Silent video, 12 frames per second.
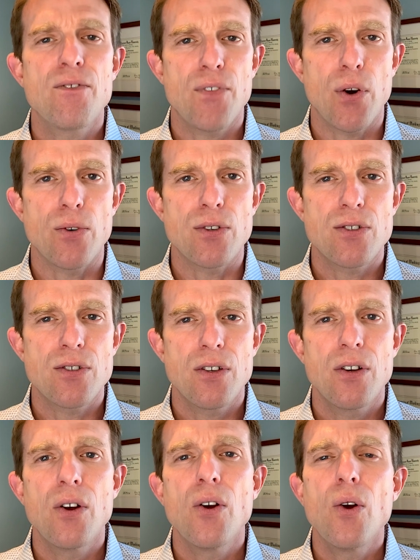First,
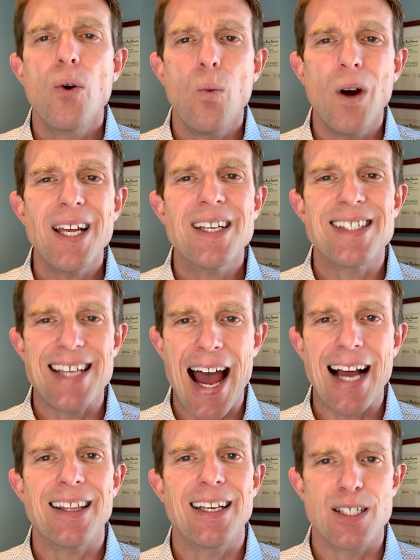what
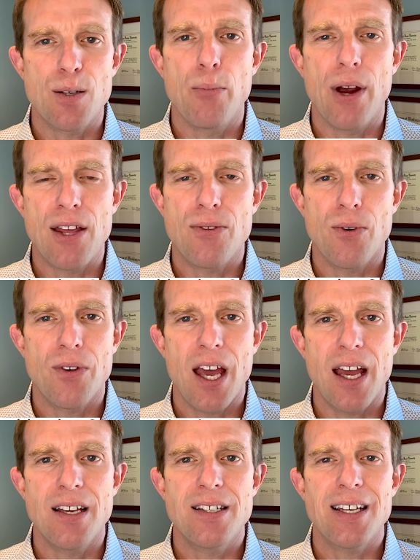exactly is a breakthrough
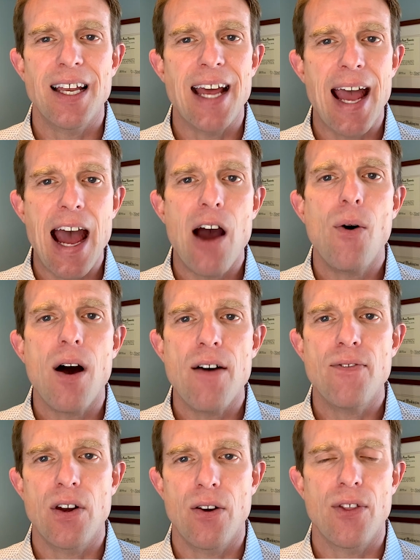case and how
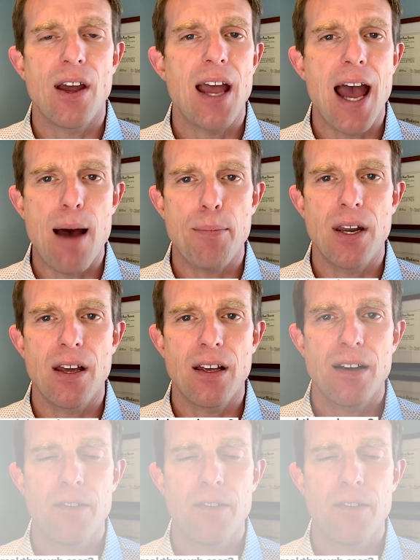often are they happening?